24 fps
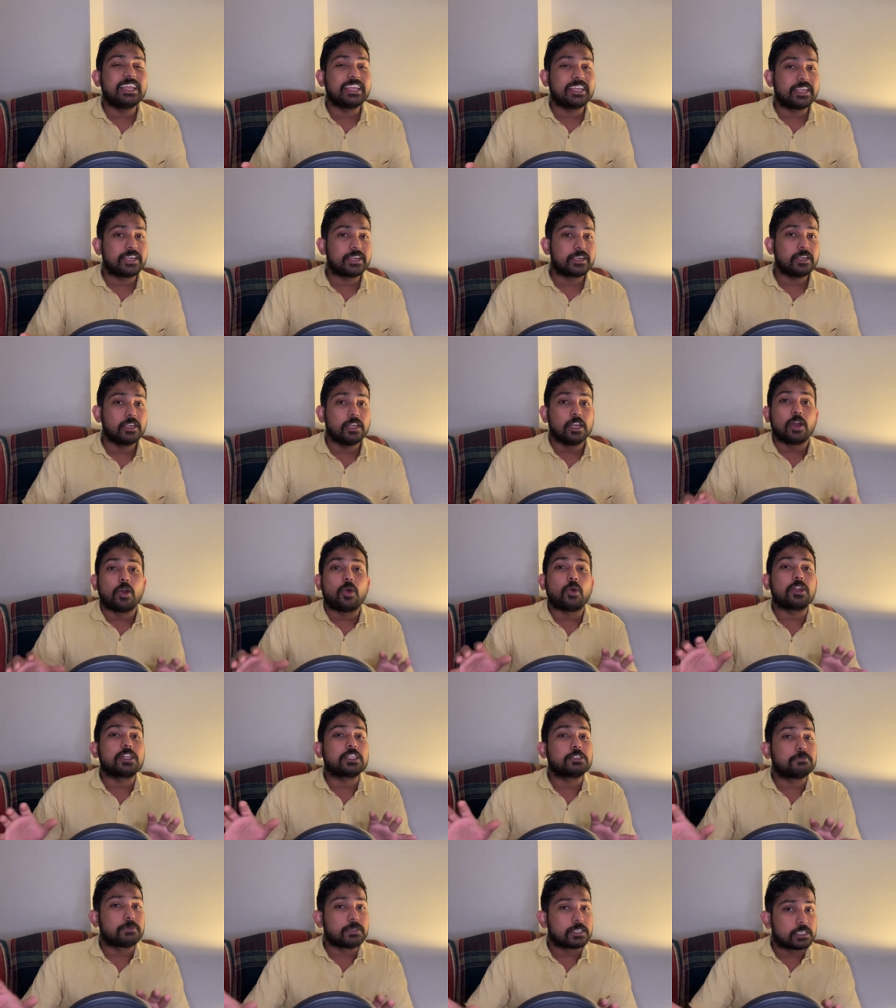a year
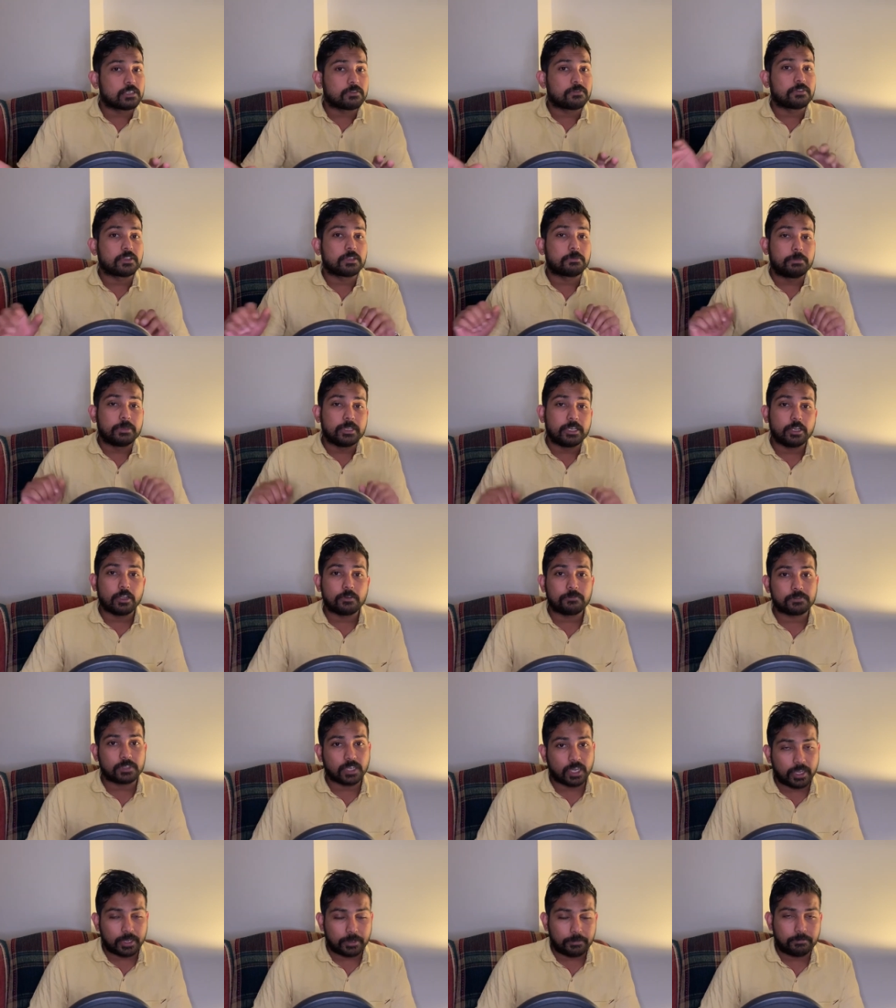or a specific period
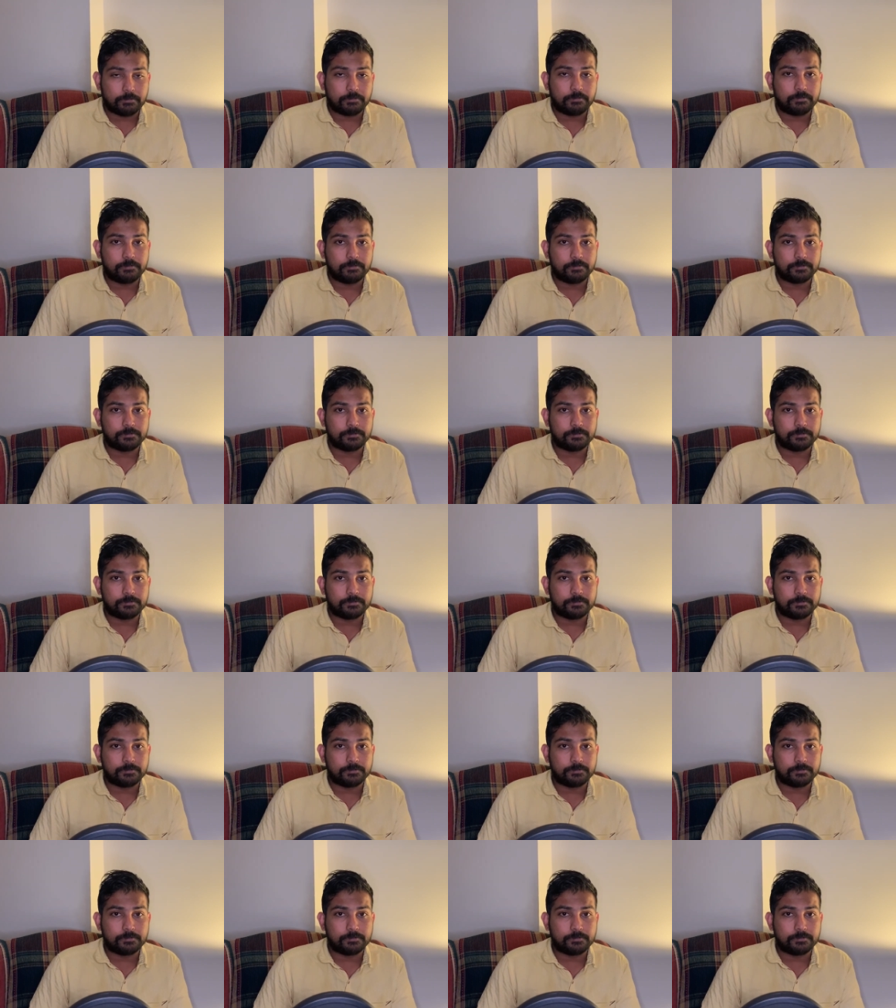of time.